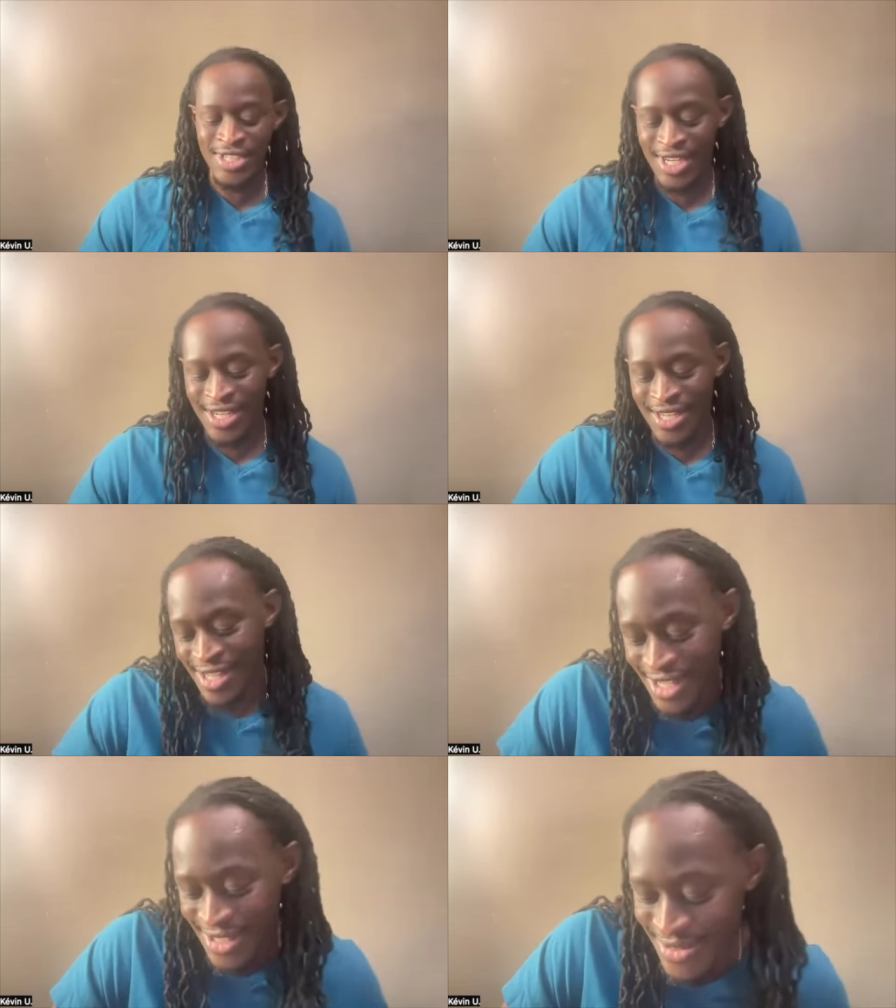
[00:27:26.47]
I
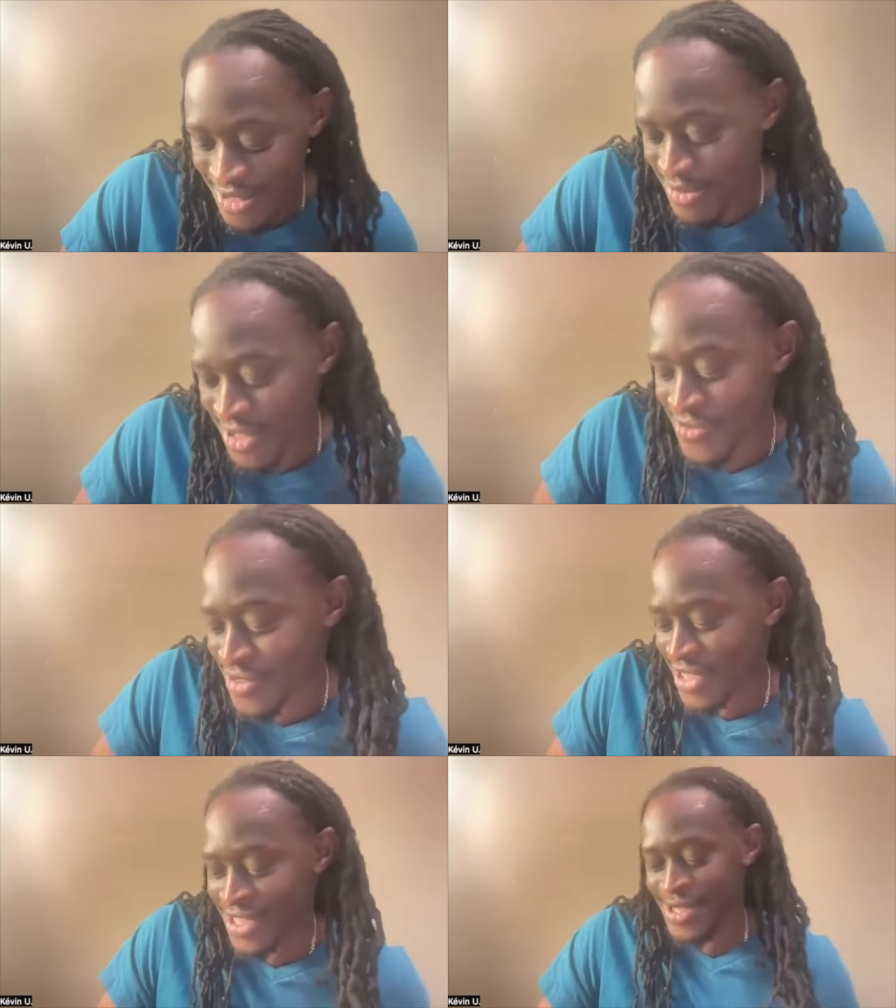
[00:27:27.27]
I sometimes feel
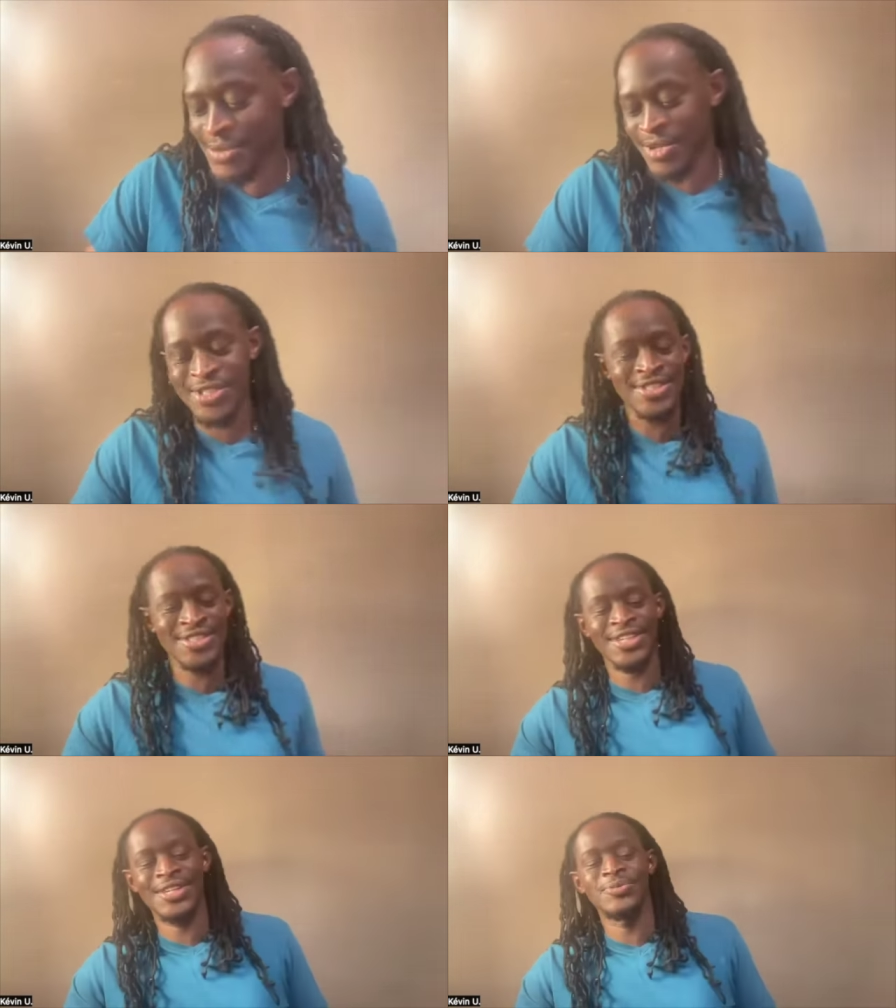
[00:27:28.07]
like I don't have much to
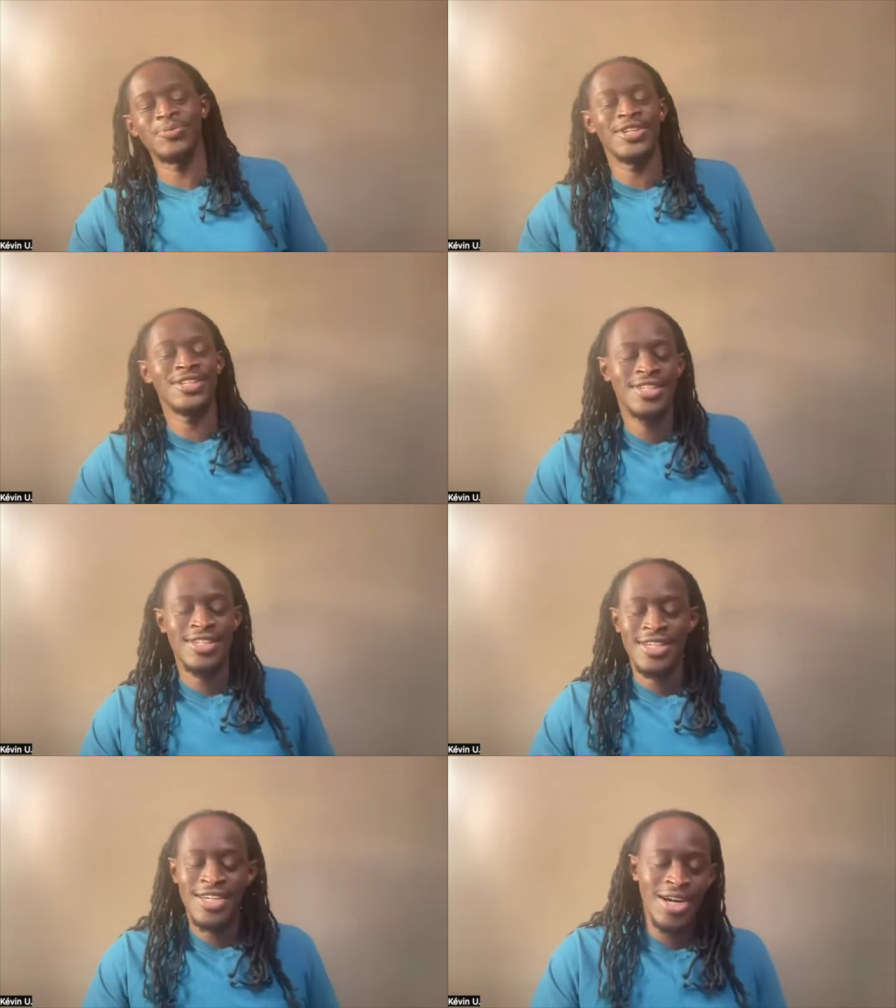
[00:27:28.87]
say, but
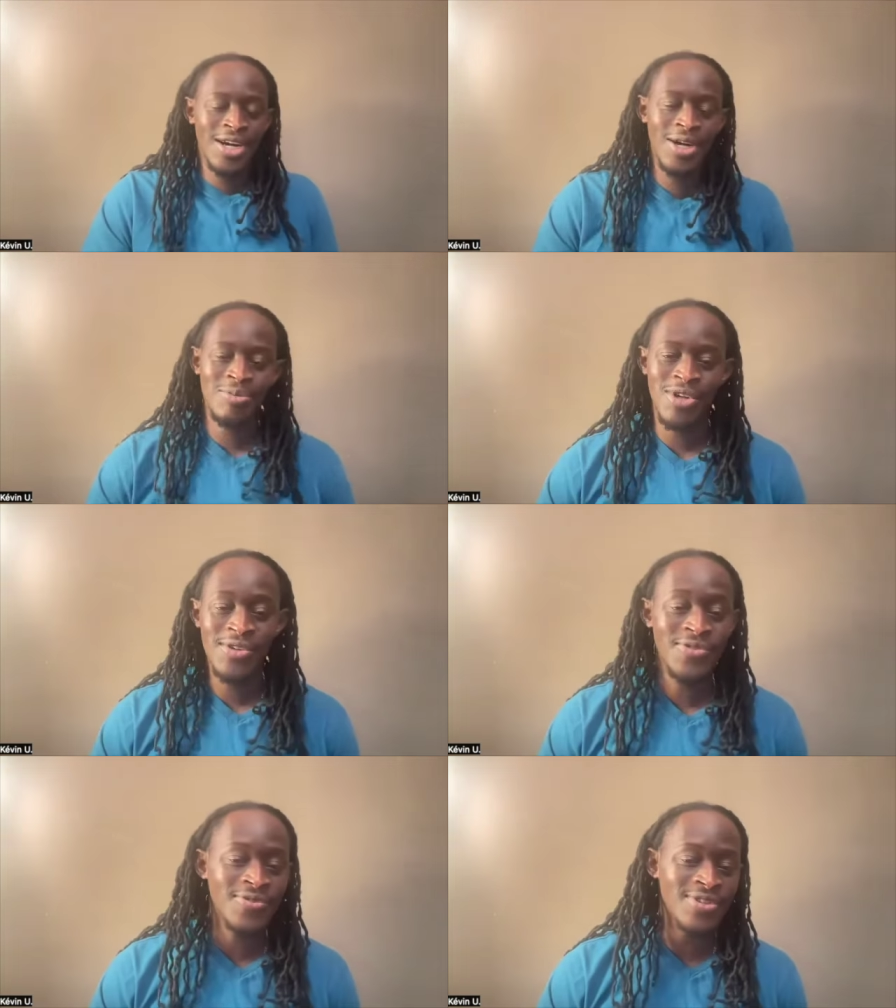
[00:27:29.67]
uh, I'm
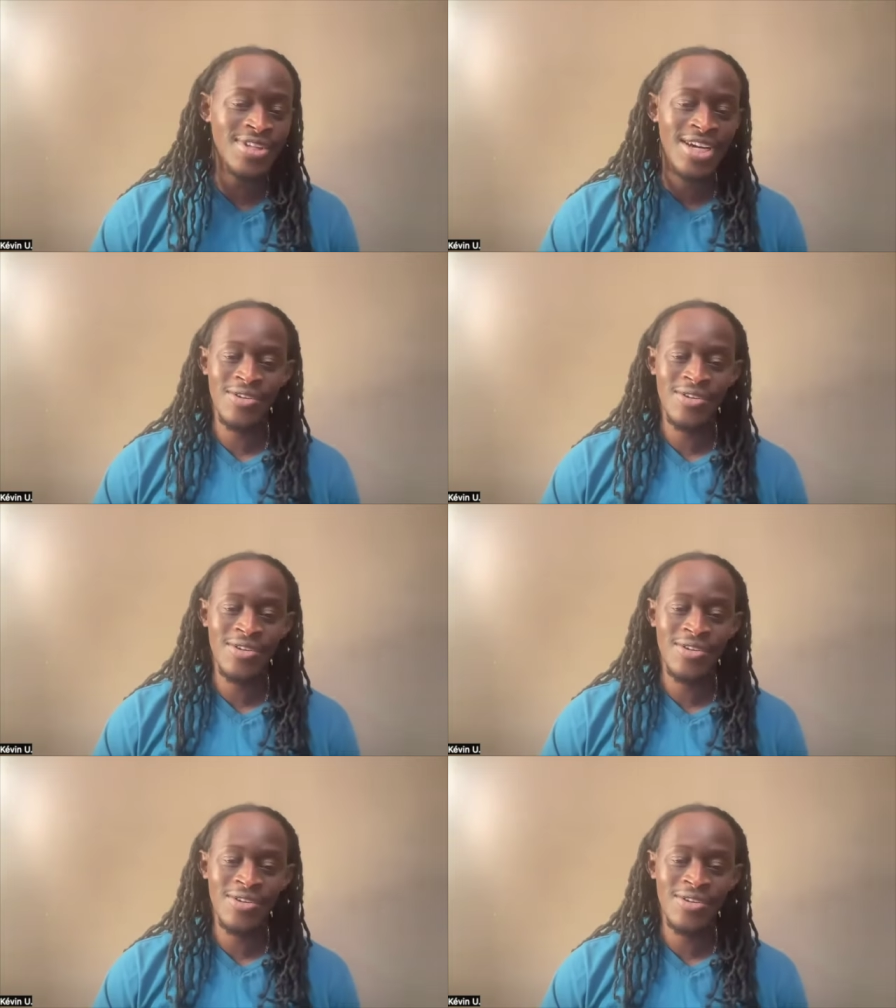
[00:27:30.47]
grateful for that.